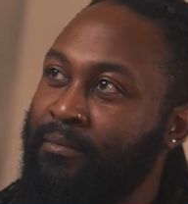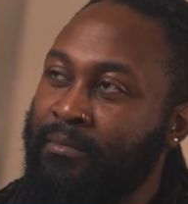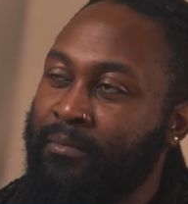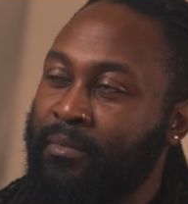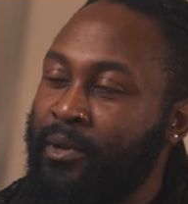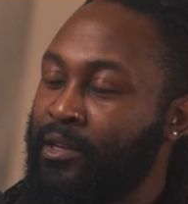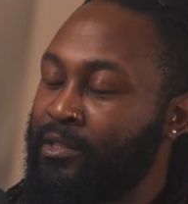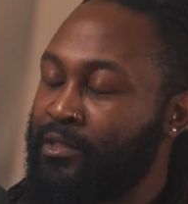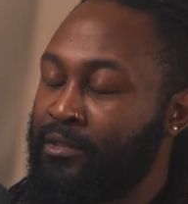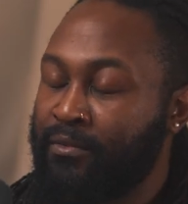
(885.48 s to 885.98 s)

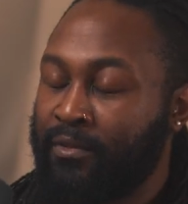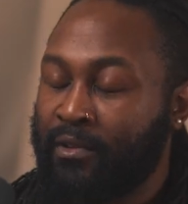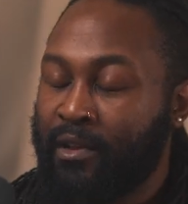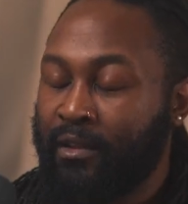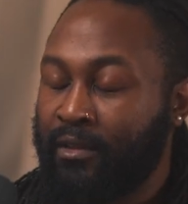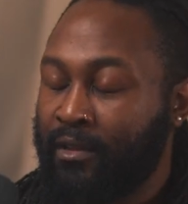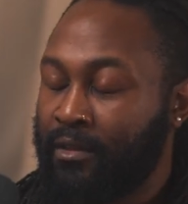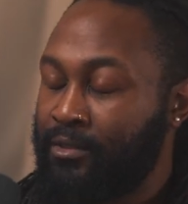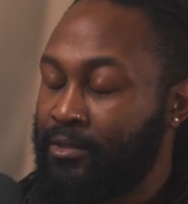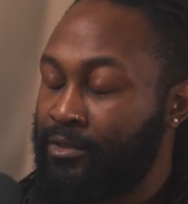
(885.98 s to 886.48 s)
person of
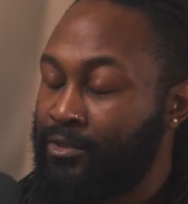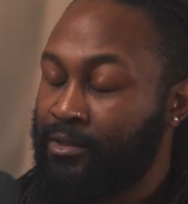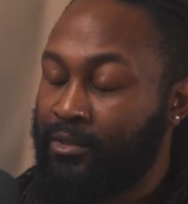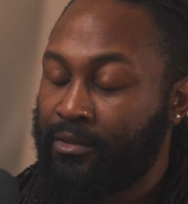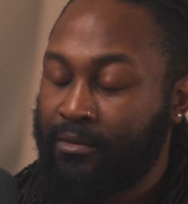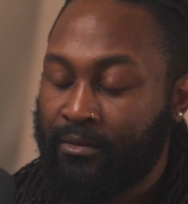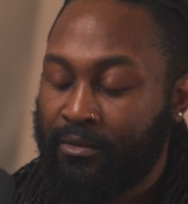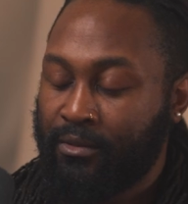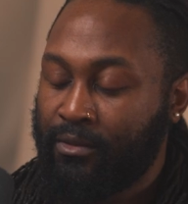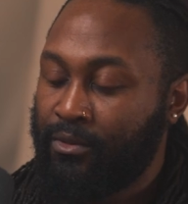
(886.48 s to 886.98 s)
color, to
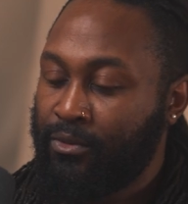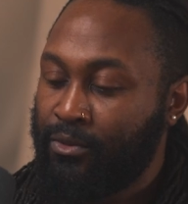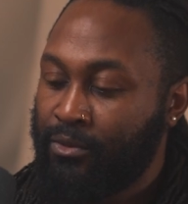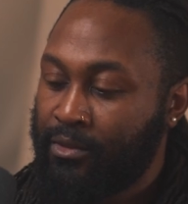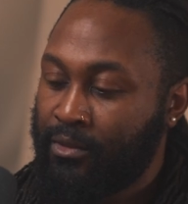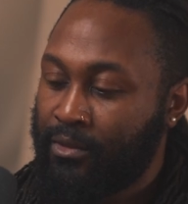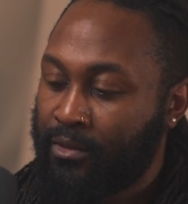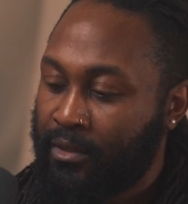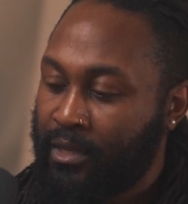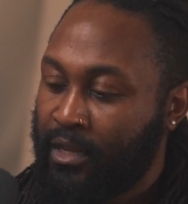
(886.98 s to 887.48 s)
just
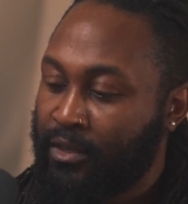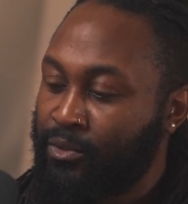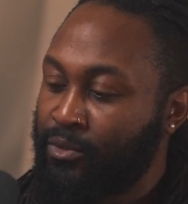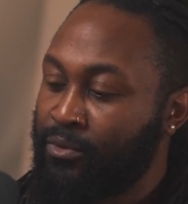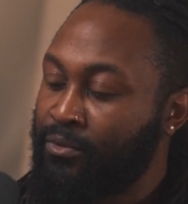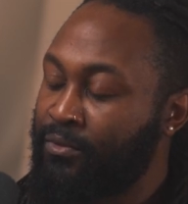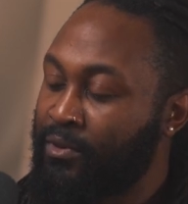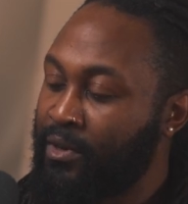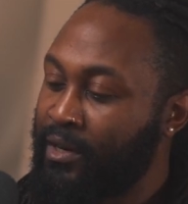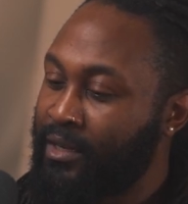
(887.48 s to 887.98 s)
use a
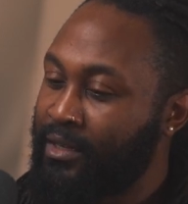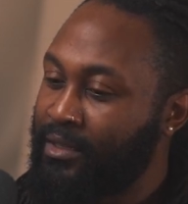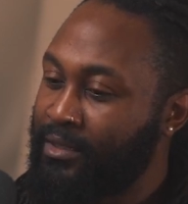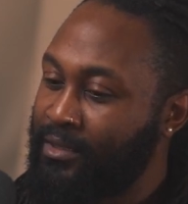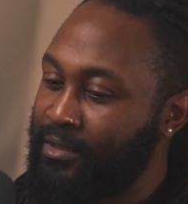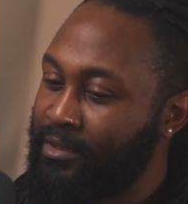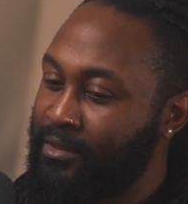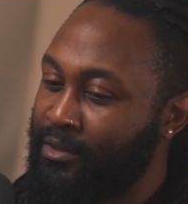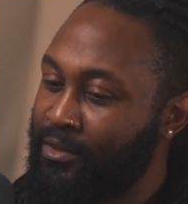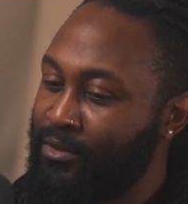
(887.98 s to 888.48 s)
catch-all
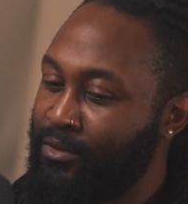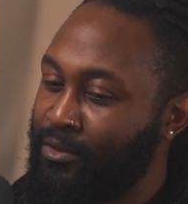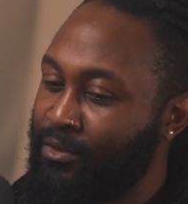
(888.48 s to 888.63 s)
phrase,